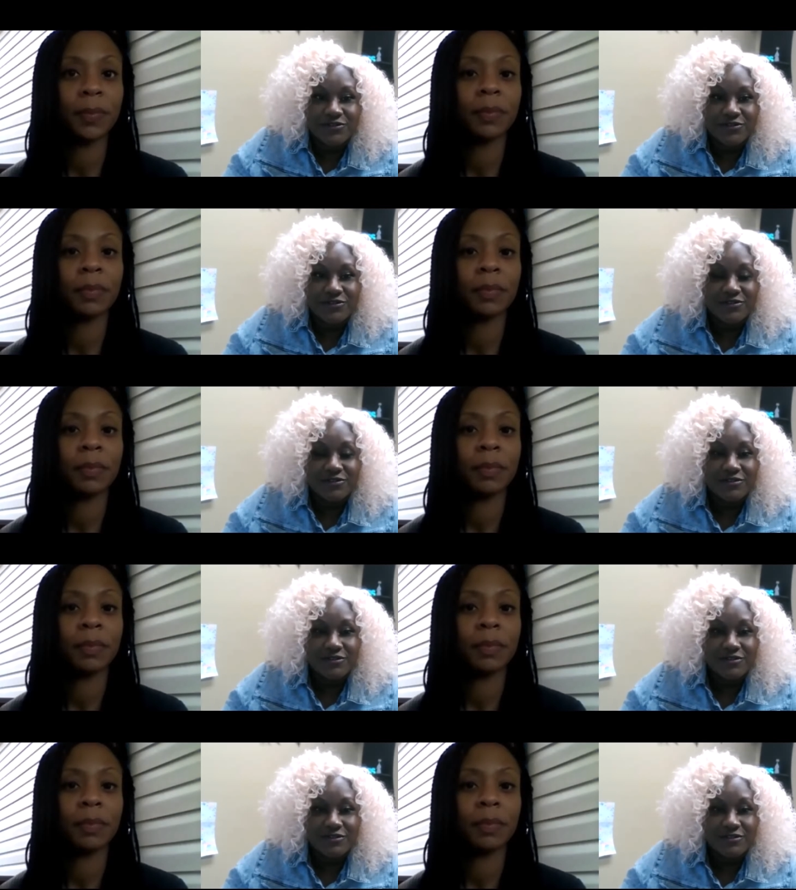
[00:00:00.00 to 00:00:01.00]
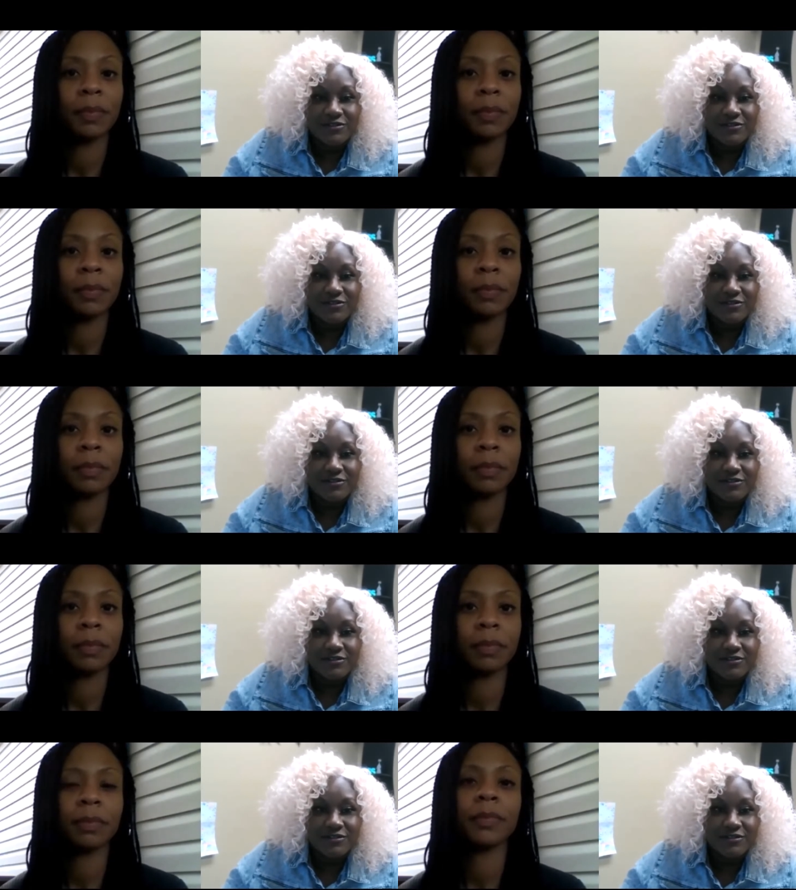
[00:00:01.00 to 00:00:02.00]

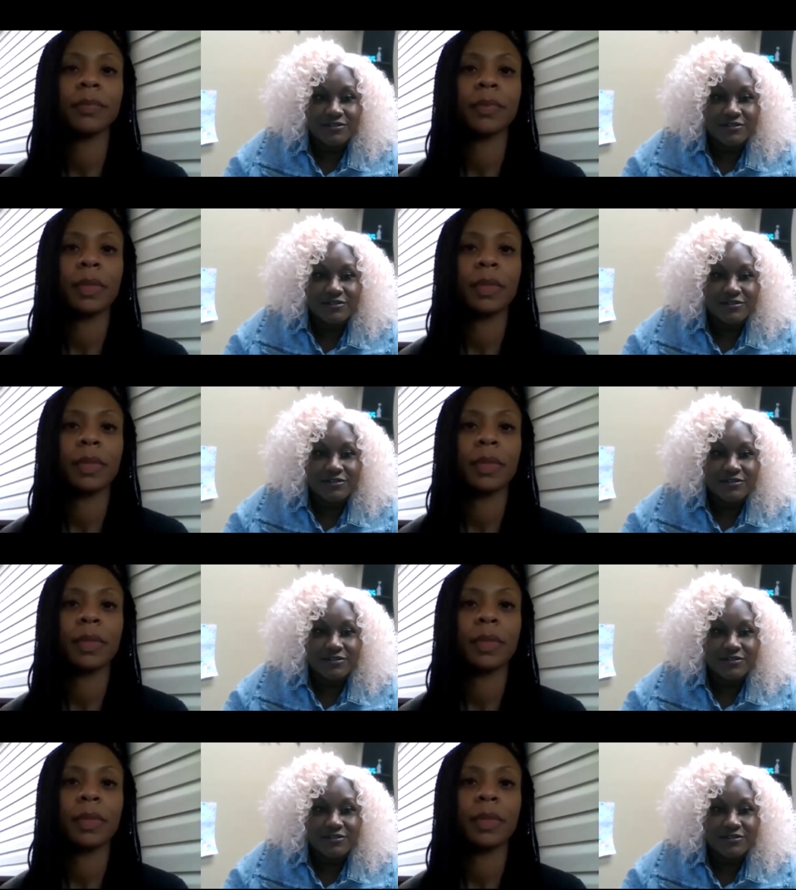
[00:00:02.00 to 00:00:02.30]
No one is speaking in this clip.